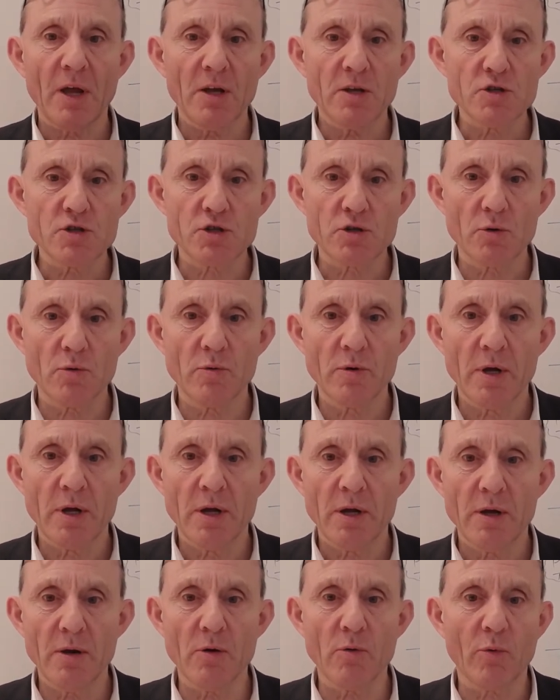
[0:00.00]
So
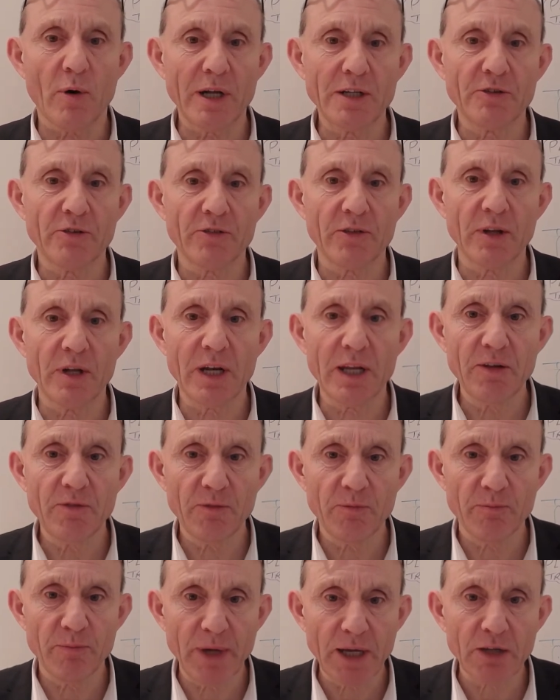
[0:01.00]
whilst the leaf
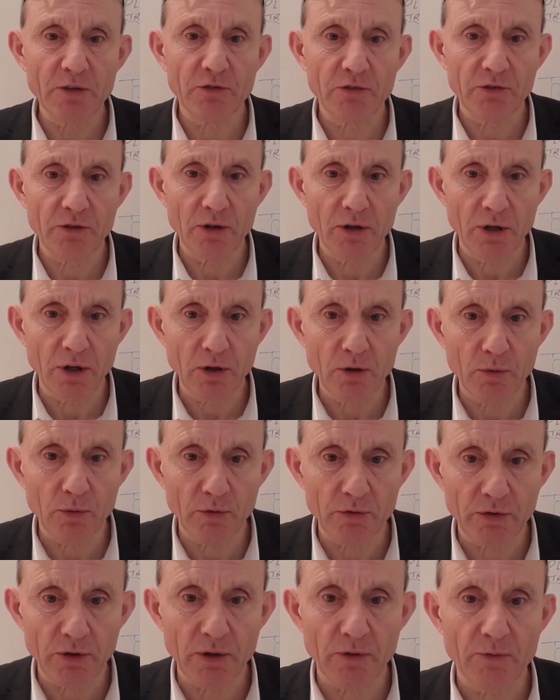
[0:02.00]
makes
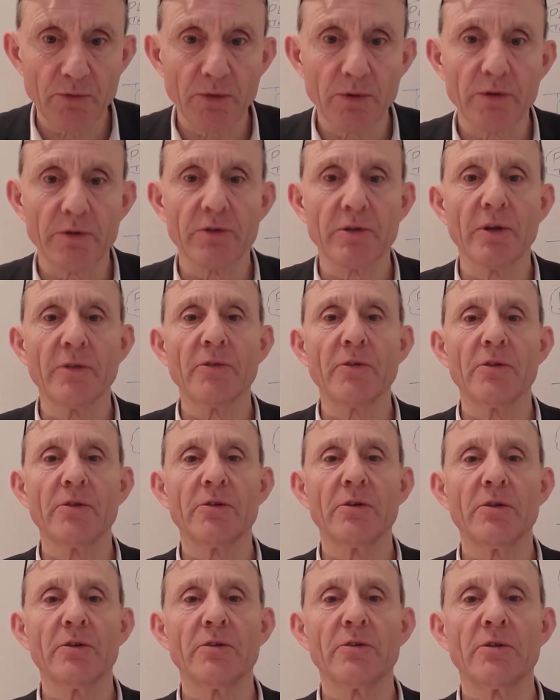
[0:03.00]
glucose in
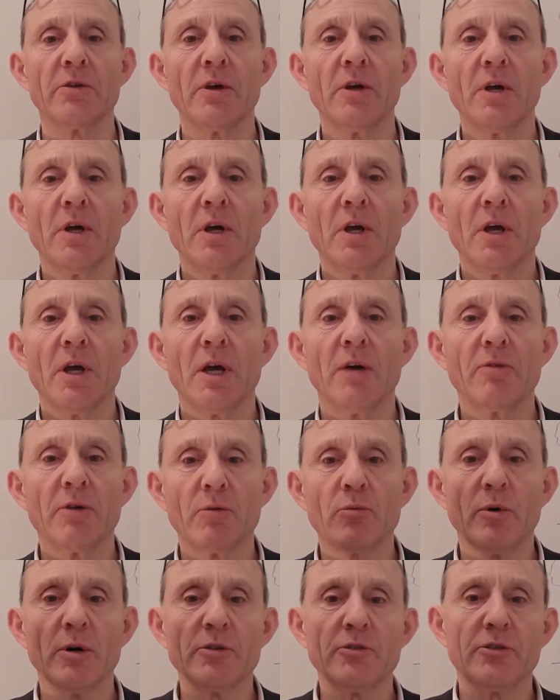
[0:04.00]
photosynthesis, if it
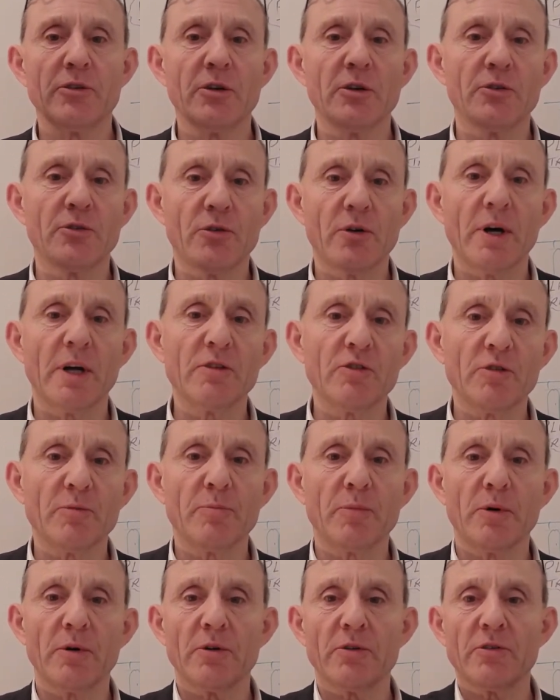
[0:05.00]
wants to
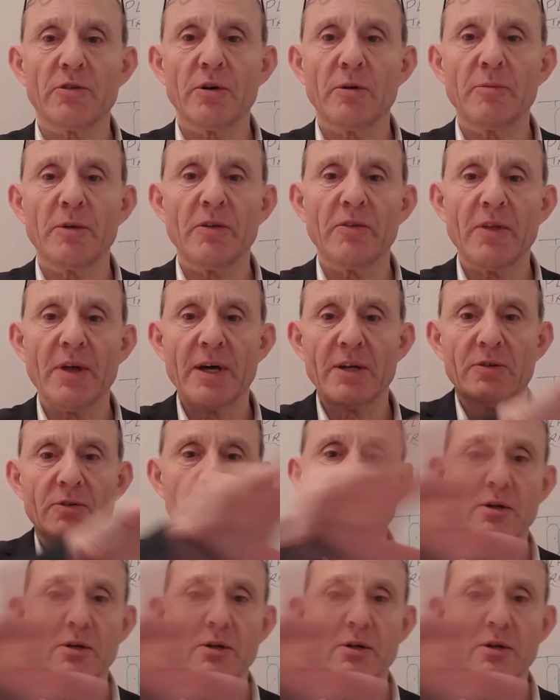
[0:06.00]
transport some of that